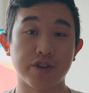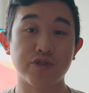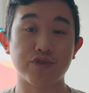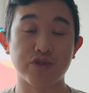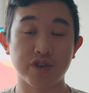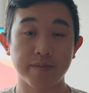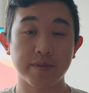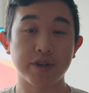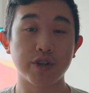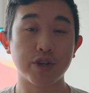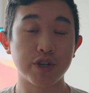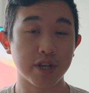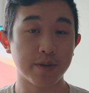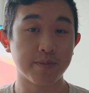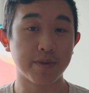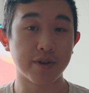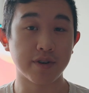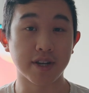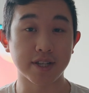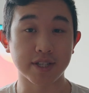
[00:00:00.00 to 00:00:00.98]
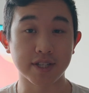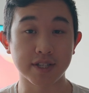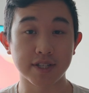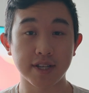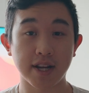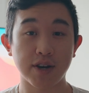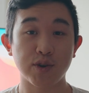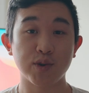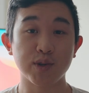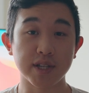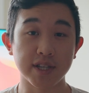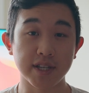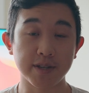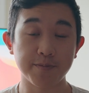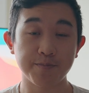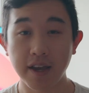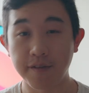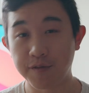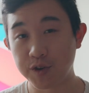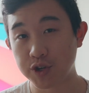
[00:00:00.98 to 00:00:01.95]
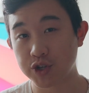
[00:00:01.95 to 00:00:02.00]
your dream internship there necessarily,
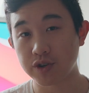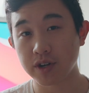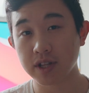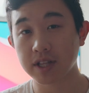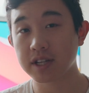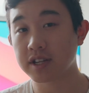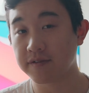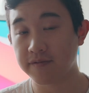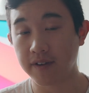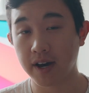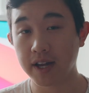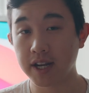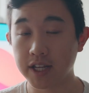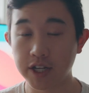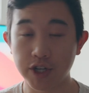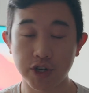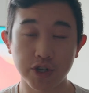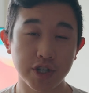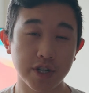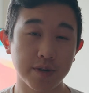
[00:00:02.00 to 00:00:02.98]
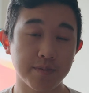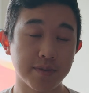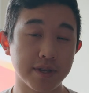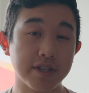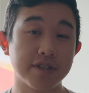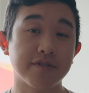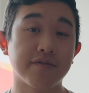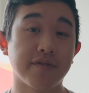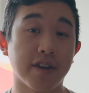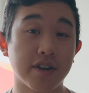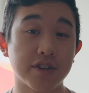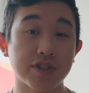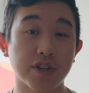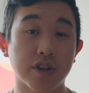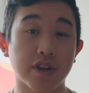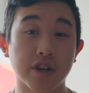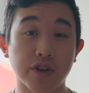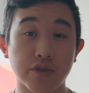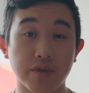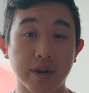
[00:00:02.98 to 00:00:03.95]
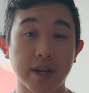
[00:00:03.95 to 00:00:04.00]
if you're struggling to find an internship, these fairs are
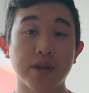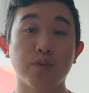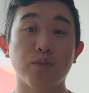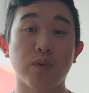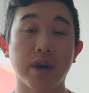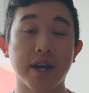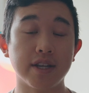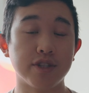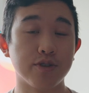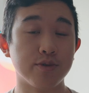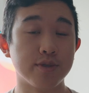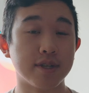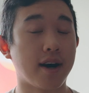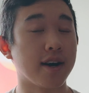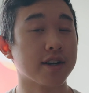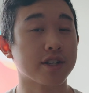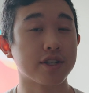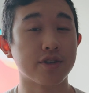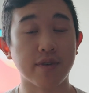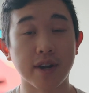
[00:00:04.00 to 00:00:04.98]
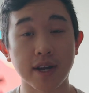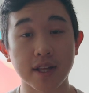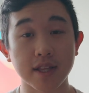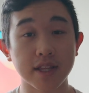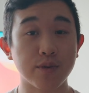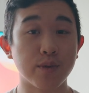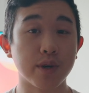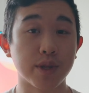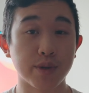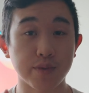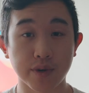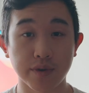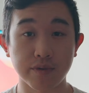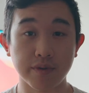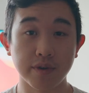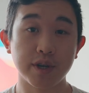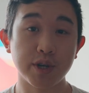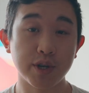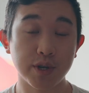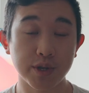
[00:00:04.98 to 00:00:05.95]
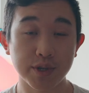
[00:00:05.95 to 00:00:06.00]
a great way to talk directly with
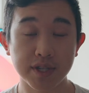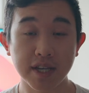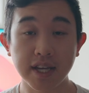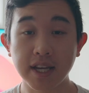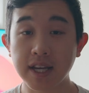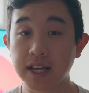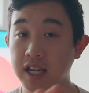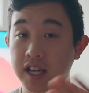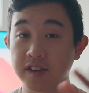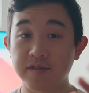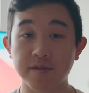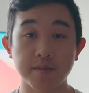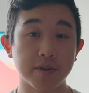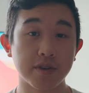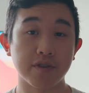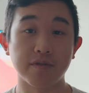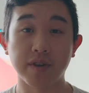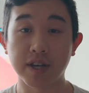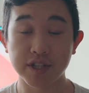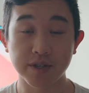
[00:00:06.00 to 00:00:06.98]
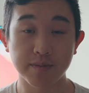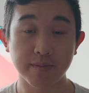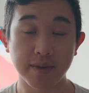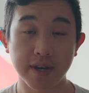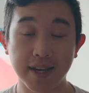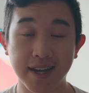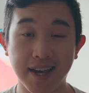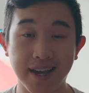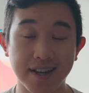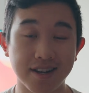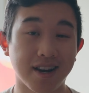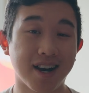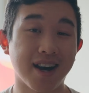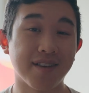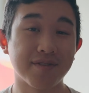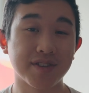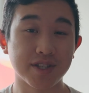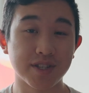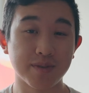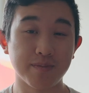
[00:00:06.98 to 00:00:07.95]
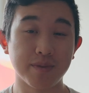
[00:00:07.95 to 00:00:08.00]
recruiters, give them your resume, and not have
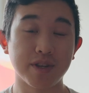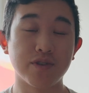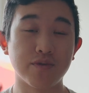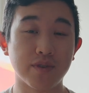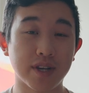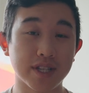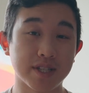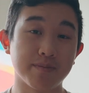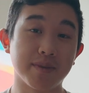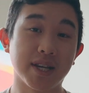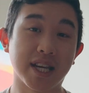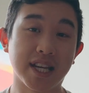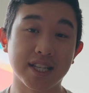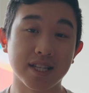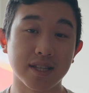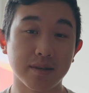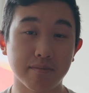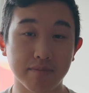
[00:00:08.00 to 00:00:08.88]
to submit your resume into the